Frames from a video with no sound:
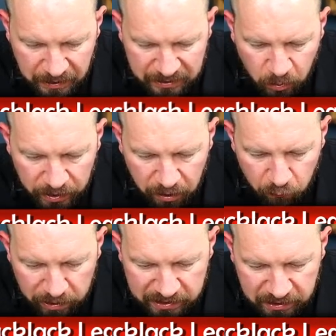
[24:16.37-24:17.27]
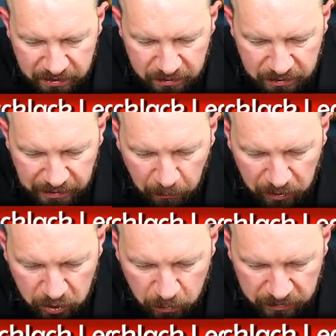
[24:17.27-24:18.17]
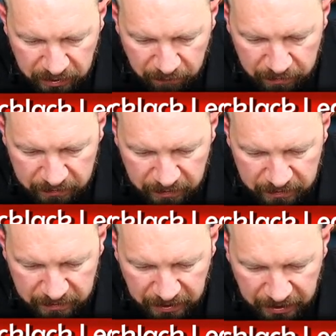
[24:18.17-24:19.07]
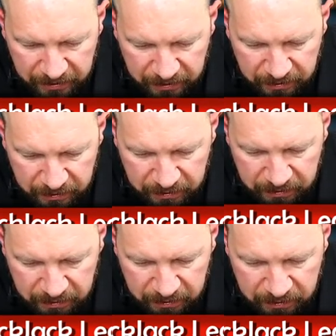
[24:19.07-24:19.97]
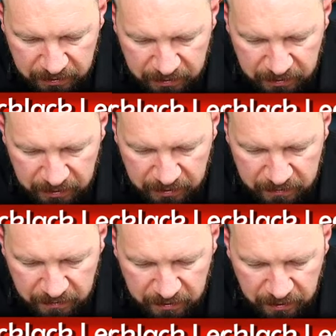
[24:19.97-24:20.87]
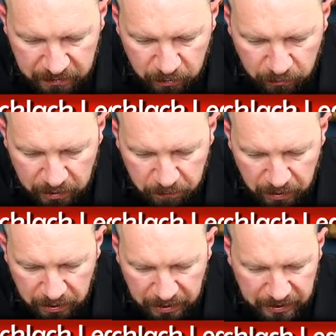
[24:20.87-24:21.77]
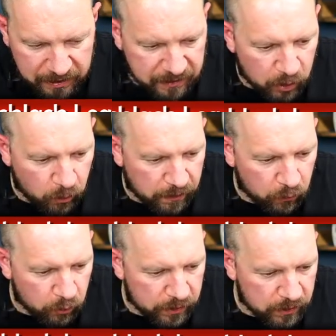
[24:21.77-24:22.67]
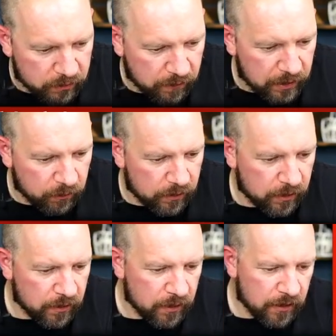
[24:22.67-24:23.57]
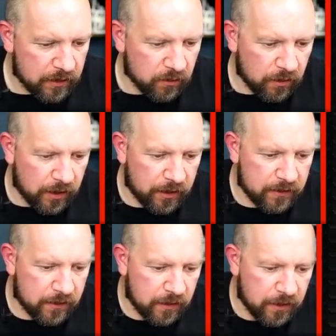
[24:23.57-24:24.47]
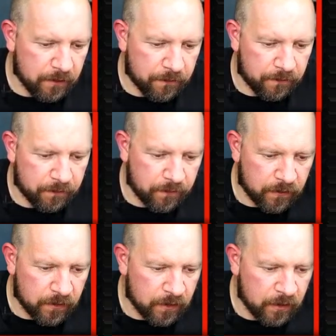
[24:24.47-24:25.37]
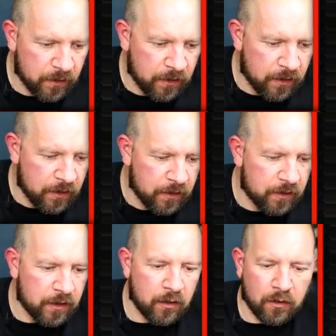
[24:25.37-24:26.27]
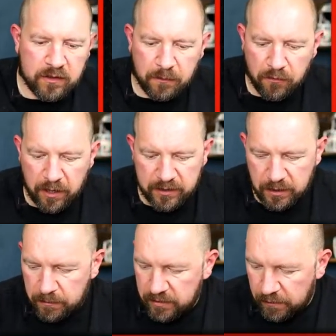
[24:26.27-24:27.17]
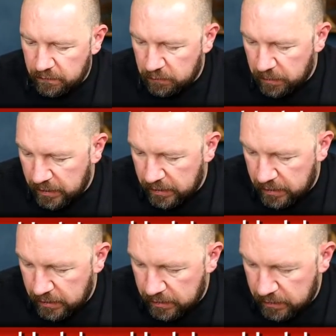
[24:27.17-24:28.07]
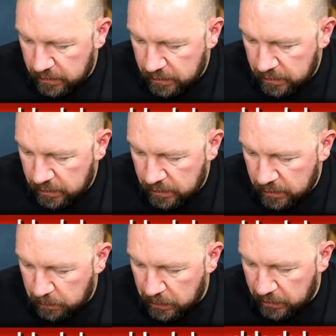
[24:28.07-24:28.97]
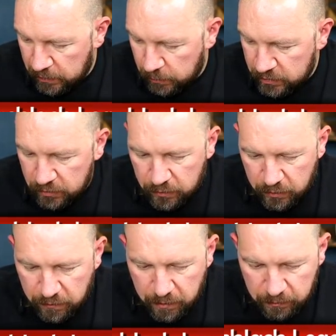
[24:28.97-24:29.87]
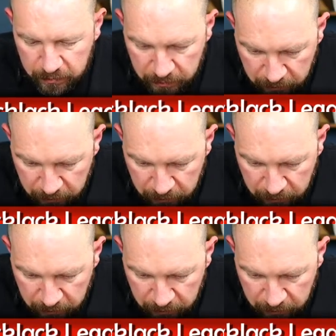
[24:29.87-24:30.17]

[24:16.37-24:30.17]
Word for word: it's quite a risk, like with a new series, to to kind of uh, to kind of do that. But I guess they know their audience really, don't they? It's not like it's, um, they're not surprising themselves by uh, appealing to a certain crowd